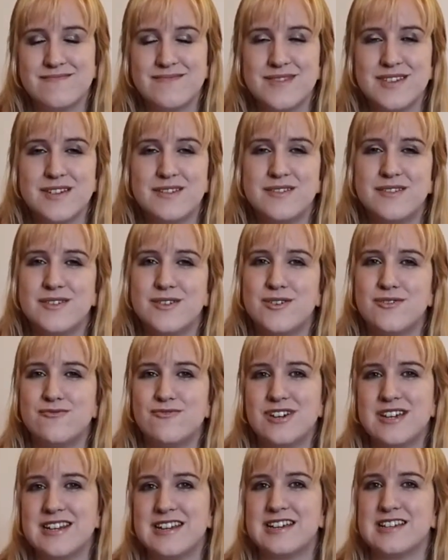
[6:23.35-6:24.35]
you're not
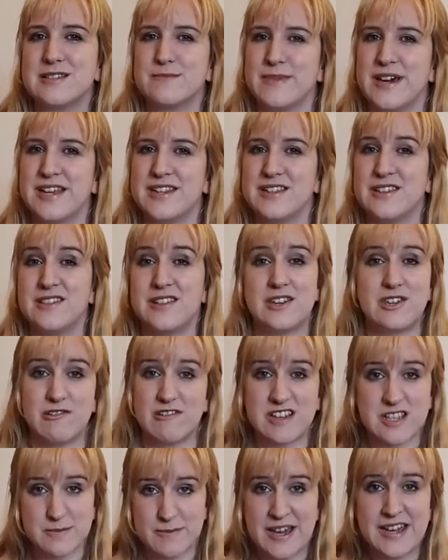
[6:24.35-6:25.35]
really expecting that. You're
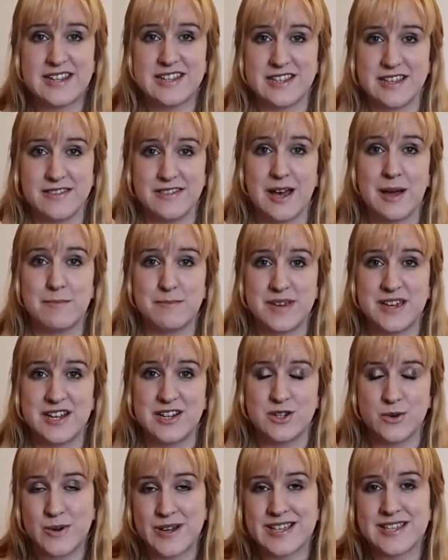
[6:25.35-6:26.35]
expecting that big
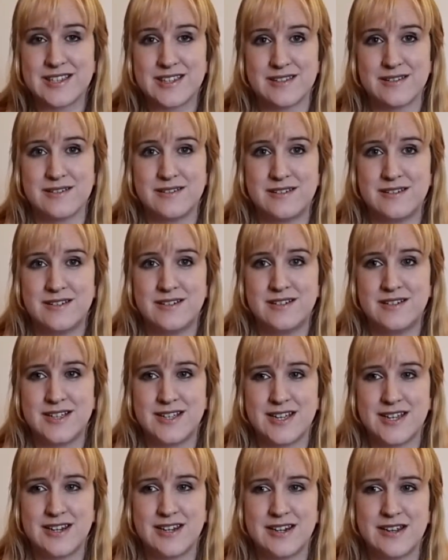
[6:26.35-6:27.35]
twist,
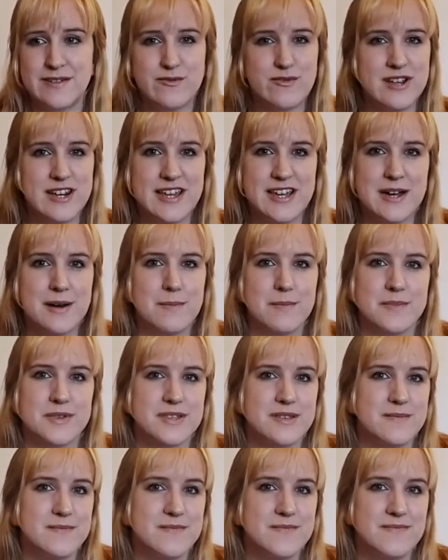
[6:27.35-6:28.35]
and it never really
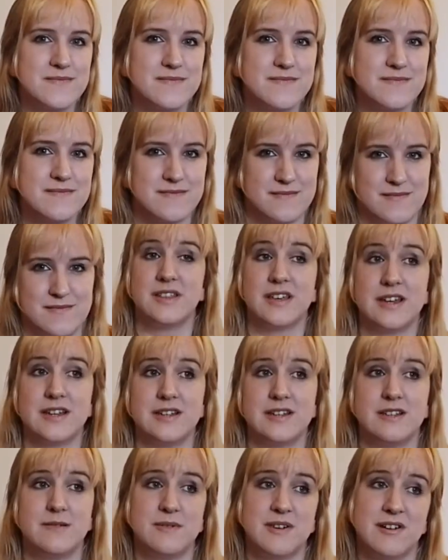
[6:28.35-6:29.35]
comes. But
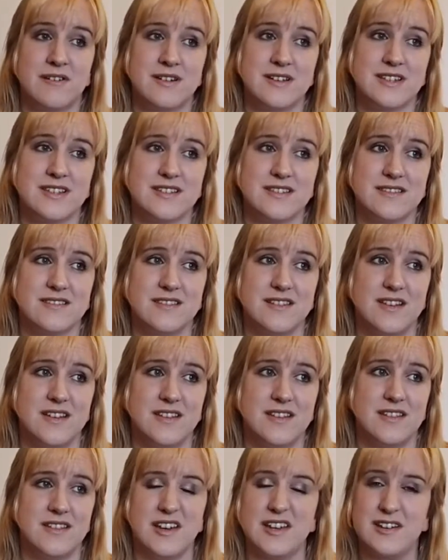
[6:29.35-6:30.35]
then, to be honest,
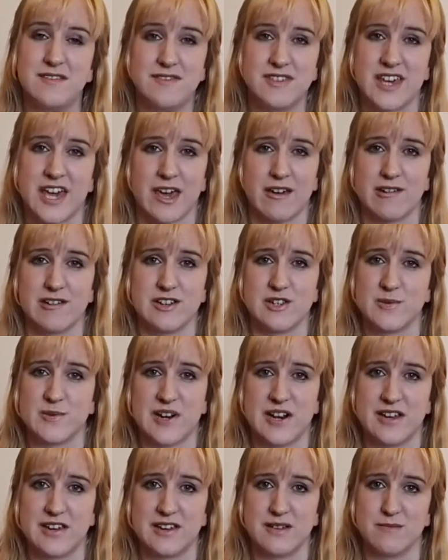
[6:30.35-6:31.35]
none of the characters were
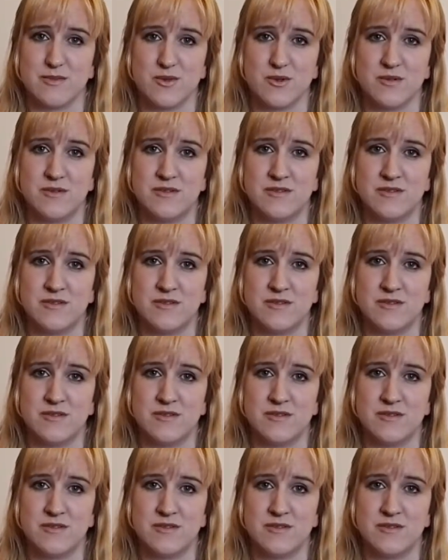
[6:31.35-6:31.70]
likeable.